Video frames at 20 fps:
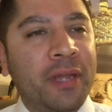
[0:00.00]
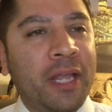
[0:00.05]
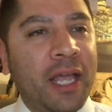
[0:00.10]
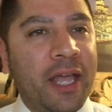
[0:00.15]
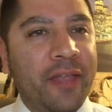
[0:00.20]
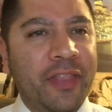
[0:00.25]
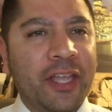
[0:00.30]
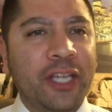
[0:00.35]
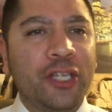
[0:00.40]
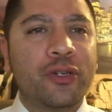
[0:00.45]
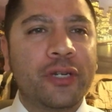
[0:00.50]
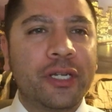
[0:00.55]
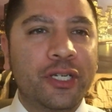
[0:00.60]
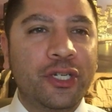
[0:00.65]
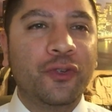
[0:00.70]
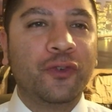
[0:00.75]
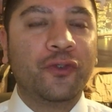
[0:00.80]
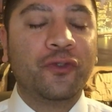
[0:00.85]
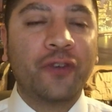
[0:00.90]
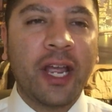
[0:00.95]
and they treat
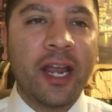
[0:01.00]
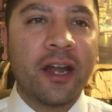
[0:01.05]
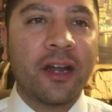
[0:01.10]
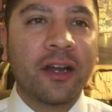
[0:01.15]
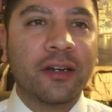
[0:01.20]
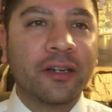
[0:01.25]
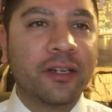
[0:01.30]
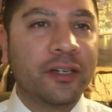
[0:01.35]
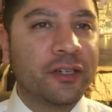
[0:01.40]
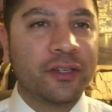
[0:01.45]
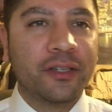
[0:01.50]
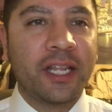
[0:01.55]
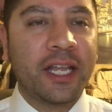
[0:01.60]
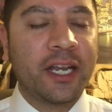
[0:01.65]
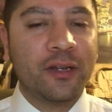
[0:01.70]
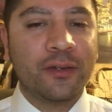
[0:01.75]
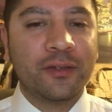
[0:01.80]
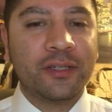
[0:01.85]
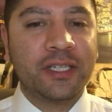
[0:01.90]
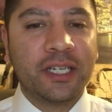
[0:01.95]
you fair. You know, they
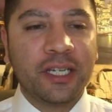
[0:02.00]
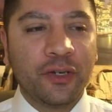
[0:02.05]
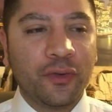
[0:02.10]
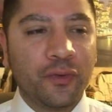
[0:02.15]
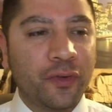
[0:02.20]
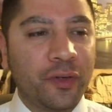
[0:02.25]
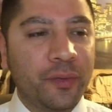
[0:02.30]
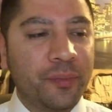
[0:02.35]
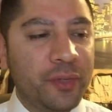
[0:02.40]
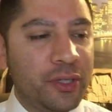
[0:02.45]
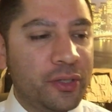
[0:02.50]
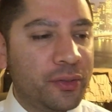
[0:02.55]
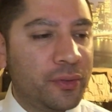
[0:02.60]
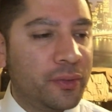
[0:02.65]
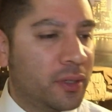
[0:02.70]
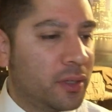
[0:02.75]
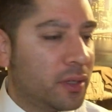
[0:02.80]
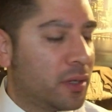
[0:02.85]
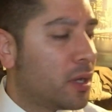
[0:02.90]
don't steal from you,